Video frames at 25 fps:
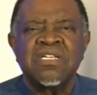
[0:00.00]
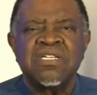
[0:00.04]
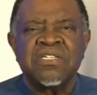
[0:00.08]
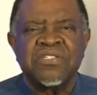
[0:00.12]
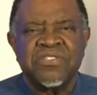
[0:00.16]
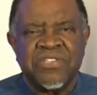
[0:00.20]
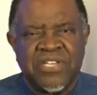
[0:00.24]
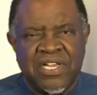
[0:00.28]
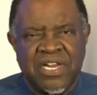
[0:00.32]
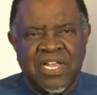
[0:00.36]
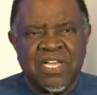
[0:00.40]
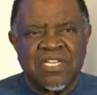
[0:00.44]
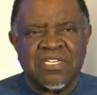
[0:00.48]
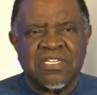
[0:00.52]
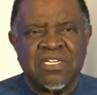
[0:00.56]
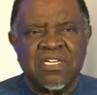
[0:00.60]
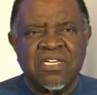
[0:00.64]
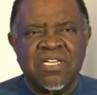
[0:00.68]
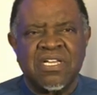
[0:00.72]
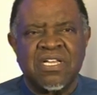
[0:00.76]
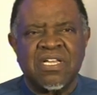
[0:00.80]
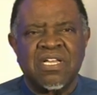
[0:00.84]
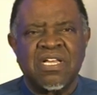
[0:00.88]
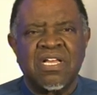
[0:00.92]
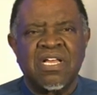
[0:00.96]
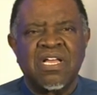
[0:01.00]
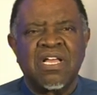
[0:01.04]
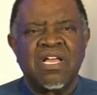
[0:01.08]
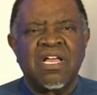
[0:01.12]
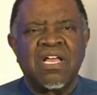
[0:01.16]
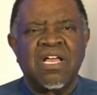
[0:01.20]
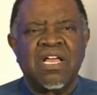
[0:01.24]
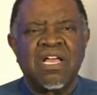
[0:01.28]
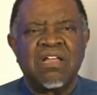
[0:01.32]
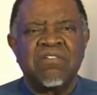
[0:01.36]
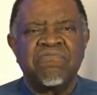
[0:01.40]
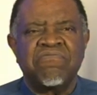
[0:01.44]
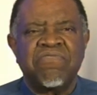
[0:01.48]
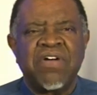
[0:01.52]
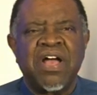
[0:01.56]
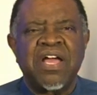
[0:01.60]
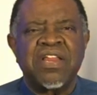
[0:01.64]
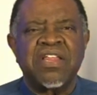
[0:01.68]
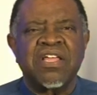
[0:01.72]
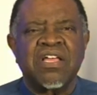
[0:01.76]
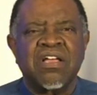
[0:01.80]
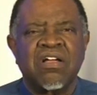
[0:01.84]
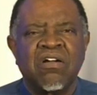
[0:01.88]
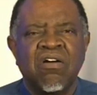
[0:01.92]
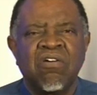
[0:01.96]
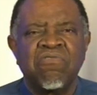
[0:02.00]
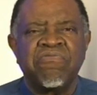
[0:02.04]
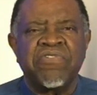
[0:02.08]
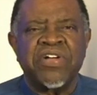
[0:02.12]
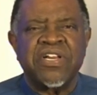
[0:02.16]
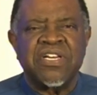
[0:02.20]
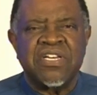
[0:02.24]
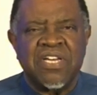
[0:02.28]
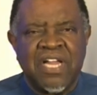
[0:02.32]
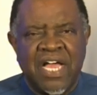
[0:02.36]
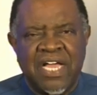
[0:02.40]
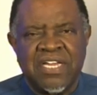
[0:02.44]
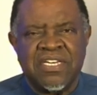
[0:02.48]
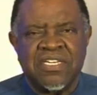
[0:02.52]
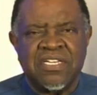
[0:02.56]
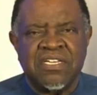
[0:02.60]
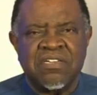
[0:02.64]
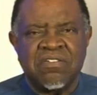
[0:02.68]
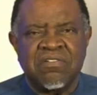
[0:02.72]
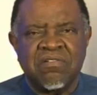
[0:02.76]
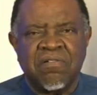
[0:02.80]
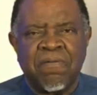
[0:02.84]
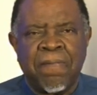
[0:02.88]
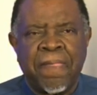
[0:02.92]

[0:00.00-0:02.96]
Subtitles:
seriously in fighting COVID-19.